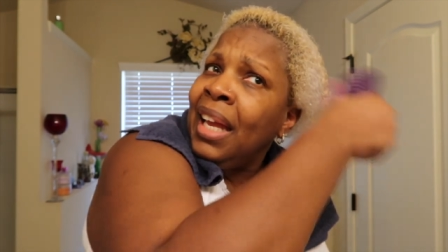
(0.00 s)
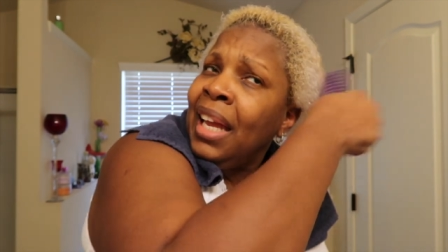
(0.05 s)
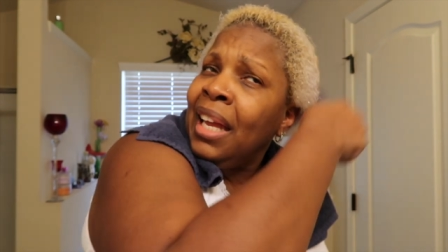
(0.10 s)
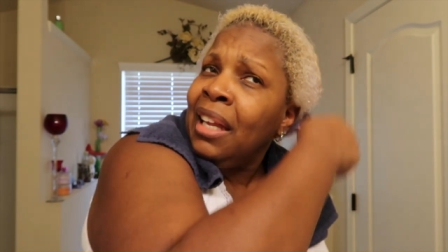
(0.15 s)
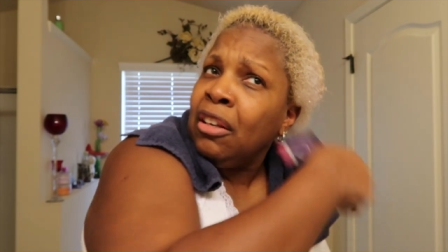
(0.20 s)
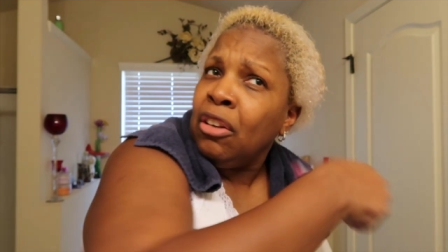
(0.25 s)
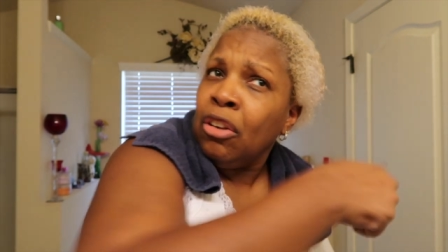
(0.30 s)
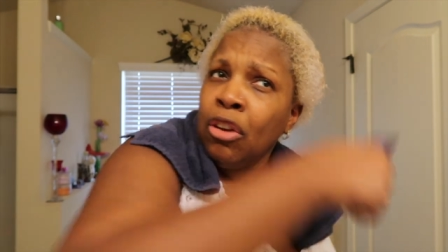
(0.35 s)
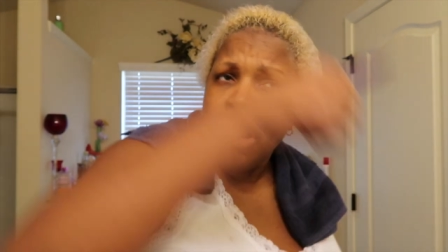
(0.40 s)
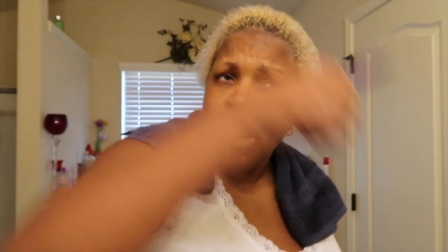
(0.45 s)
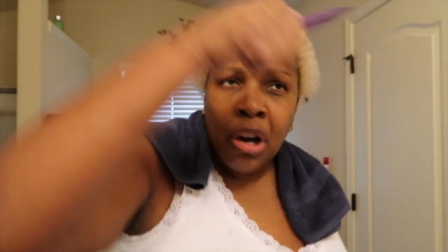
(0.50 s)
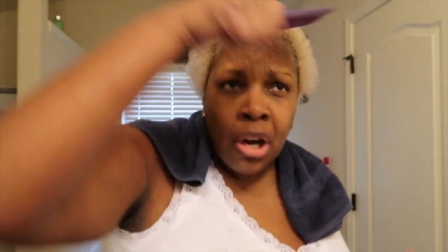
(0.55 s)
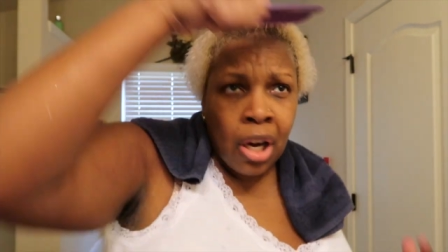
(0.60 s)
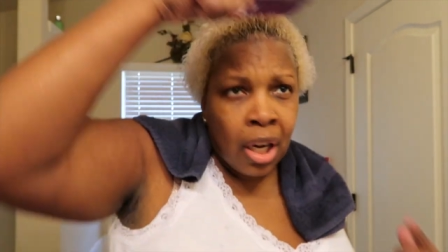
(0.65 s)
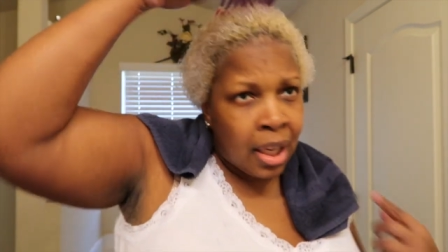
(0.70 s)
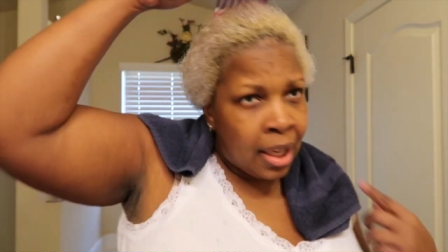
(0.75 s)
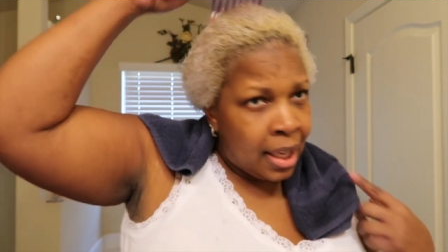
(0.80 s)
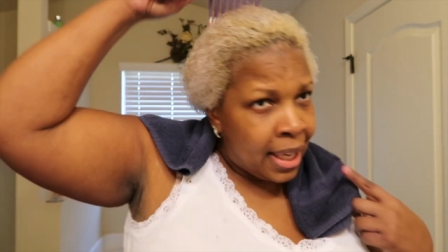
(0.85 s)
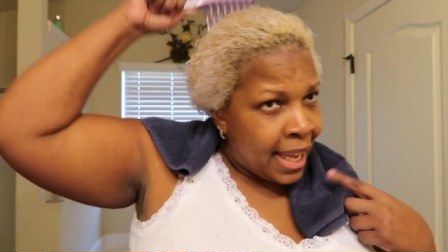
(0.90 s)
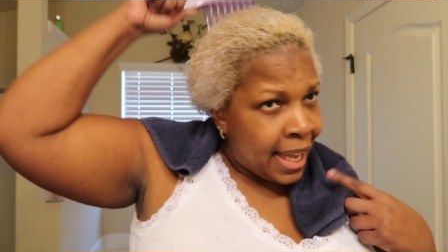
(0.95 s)
and
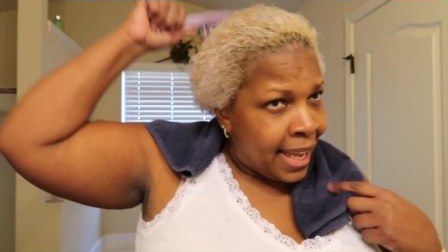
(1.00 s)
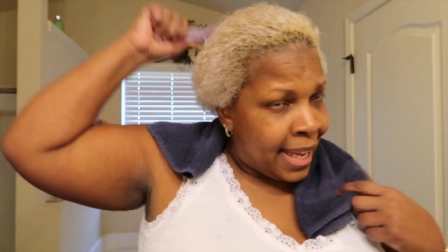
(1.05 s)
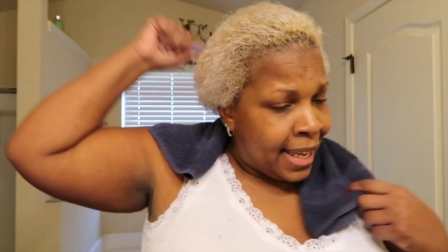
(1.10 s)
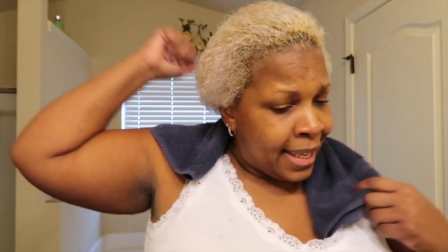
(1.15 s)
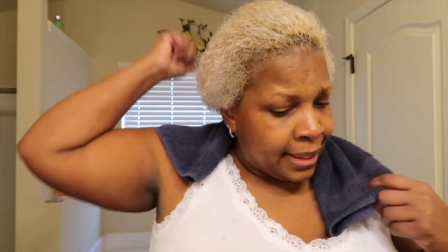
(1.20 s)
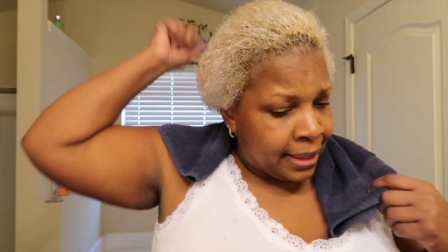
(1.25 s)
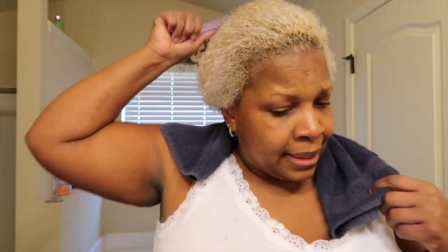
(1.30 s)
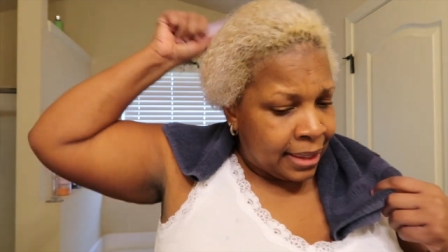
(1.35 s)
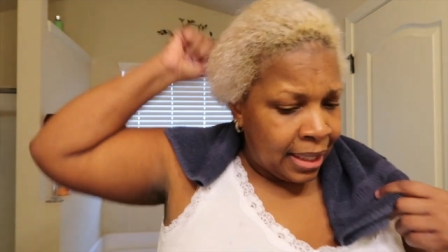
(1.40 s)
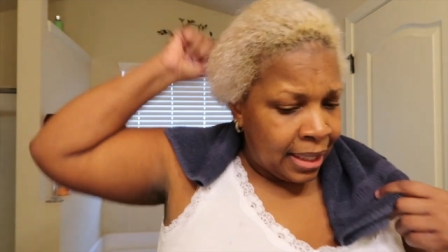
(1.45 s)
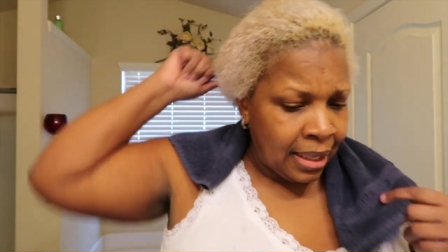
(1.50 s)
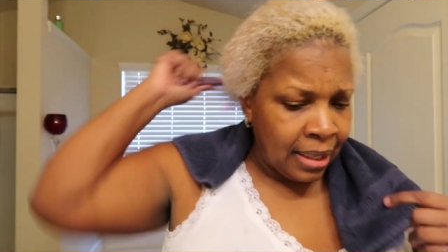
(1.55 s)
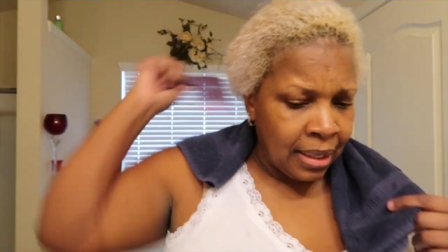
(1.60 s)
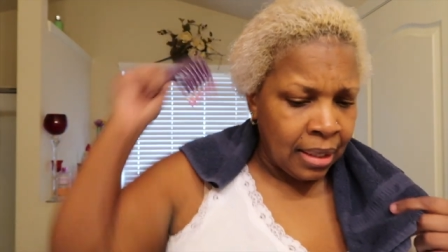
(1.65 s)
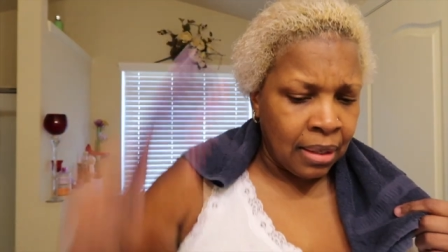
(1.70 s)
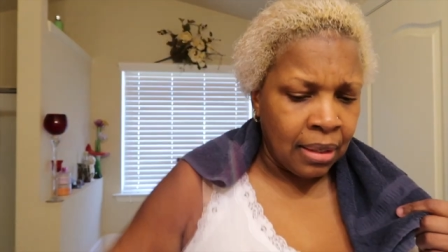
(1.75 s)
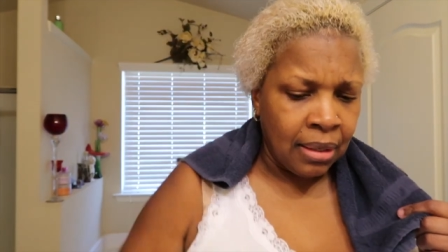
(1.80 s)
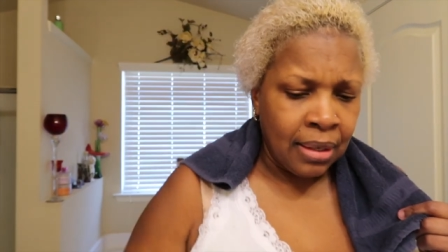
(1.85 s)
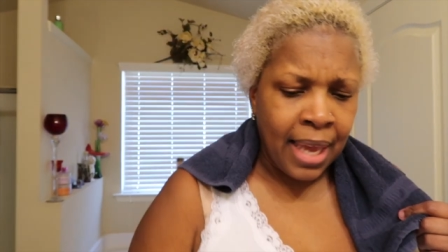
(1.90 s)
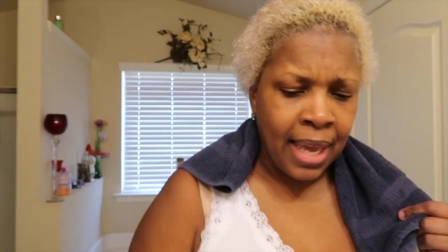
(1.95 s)
long and
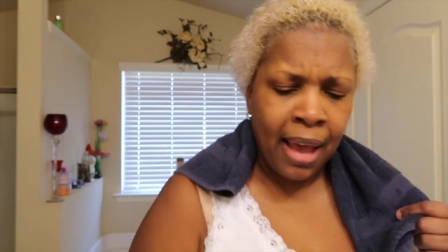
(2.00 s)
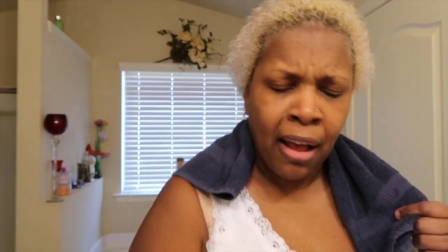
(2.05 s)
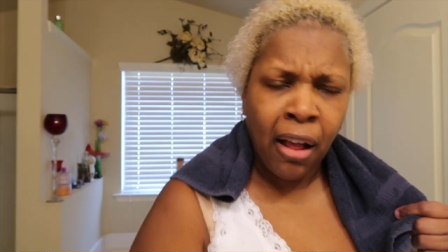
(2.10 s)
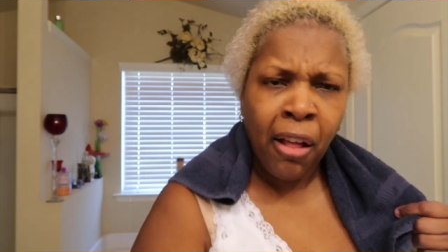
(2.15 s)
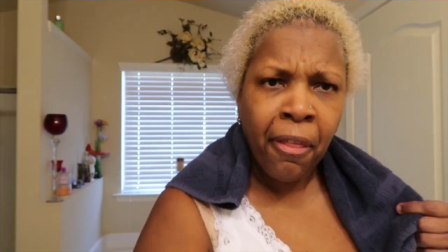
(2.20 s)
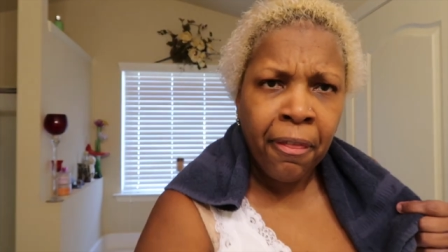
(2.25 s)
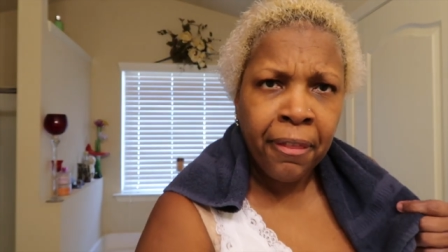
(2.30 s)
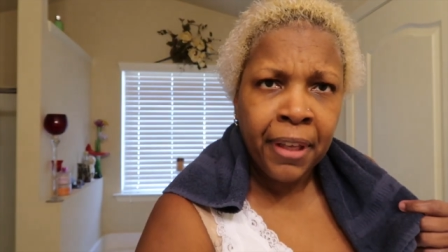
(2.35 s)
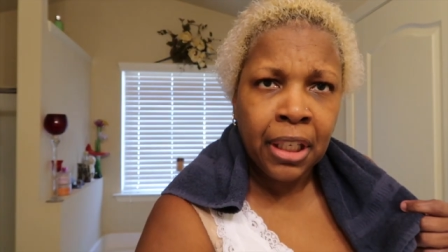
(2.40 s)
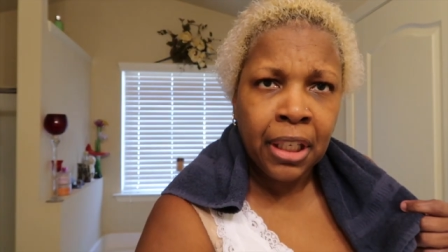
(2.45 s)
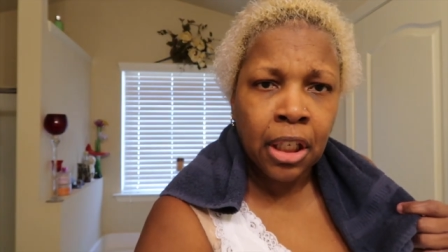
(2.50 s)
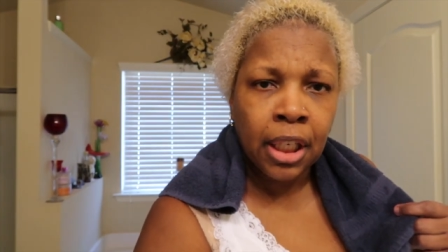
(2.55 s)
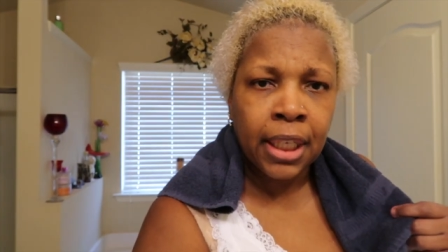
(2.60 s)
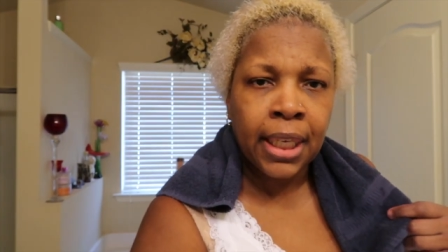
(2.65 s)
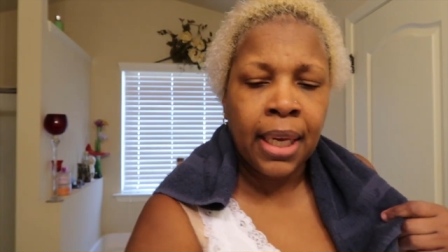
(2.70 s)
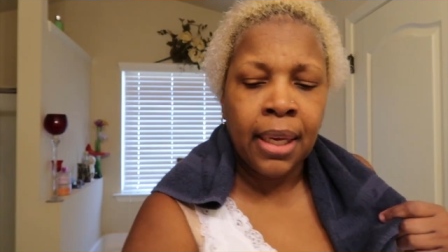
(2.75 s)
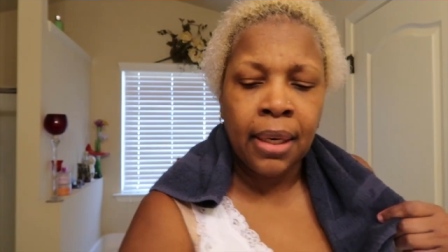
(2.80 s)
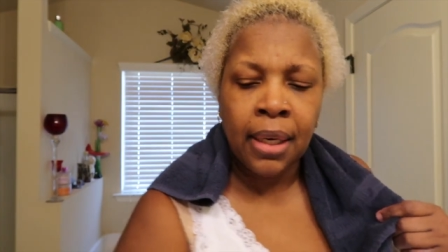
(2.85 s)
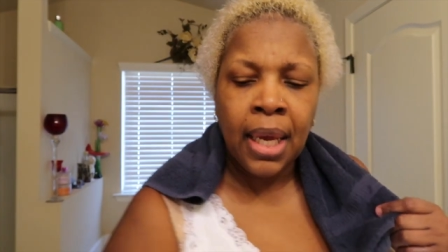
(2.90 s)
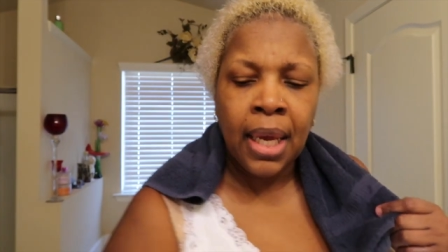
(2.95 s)
healthy
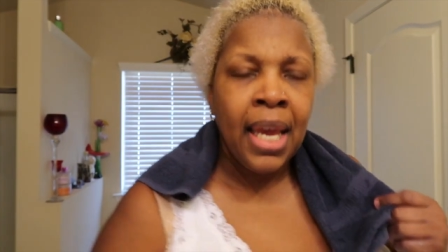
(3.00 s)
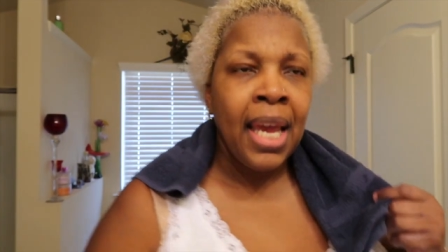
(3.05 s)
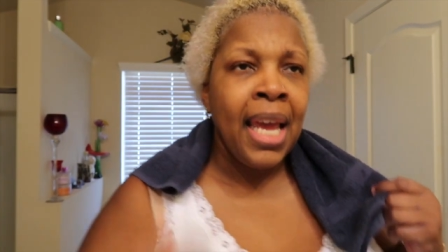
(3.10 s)
looking